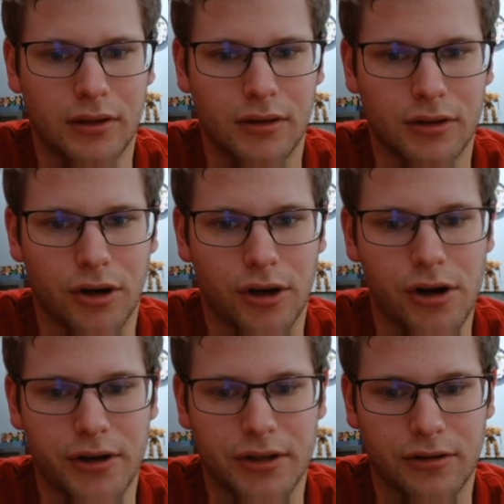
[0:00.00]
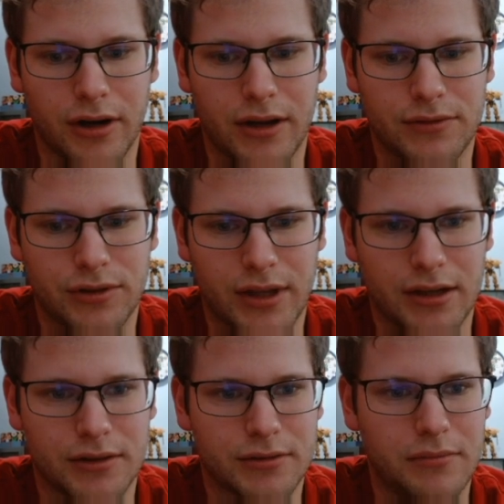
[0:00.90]
Dark already engraved, so that
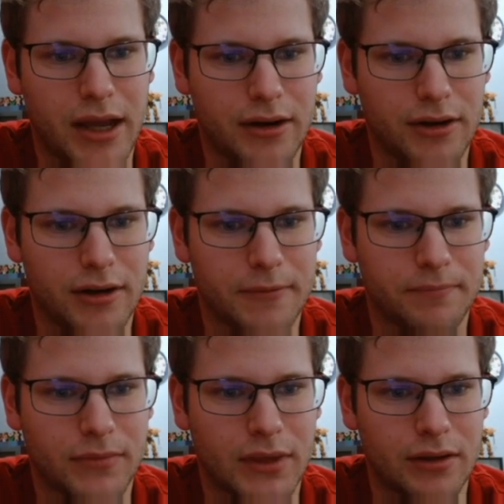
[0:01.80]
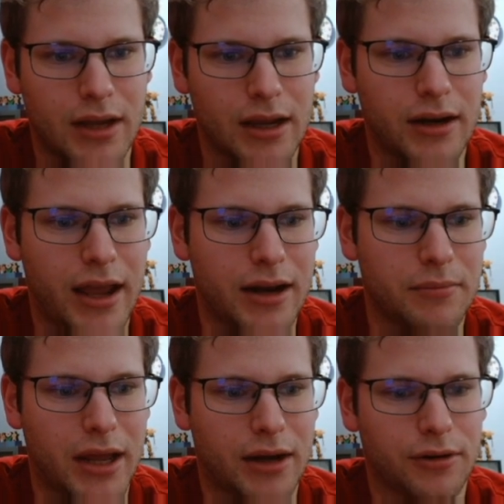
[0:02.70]
doesn't matter. I'm going to add a
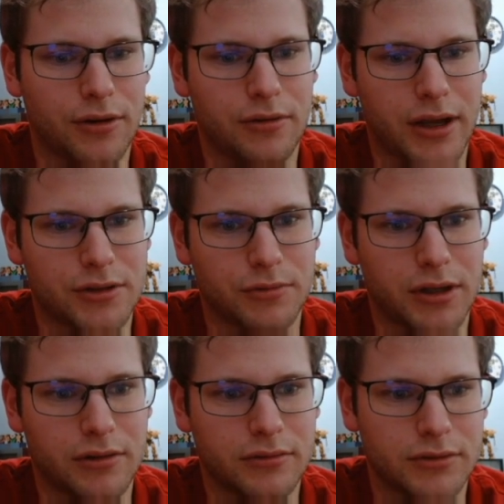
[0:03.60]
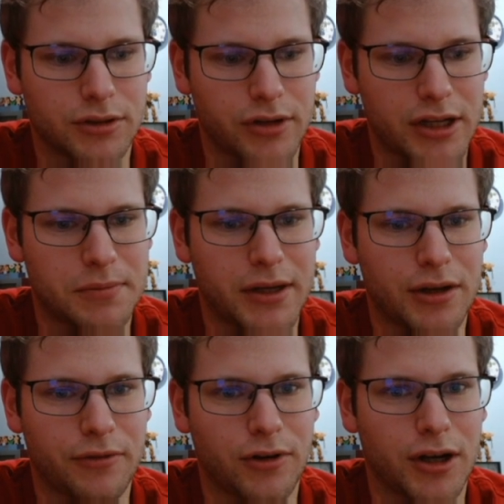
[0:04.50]
back row as well. So nice play there
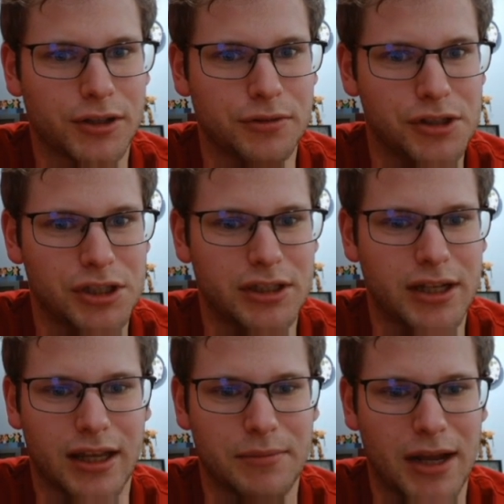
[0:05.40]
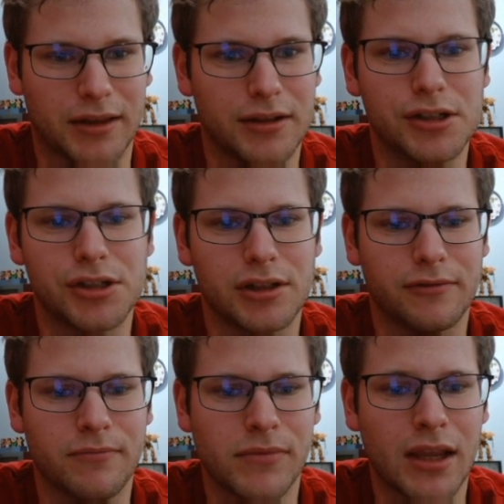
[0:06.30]
for Hawk 2G, taking back the
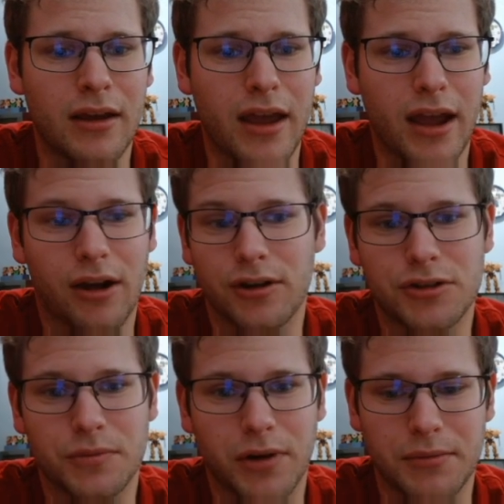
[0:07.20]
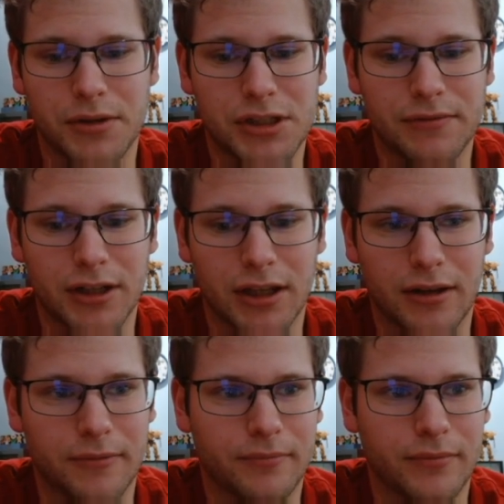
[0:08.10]
initiative. And cards are pretty much even again.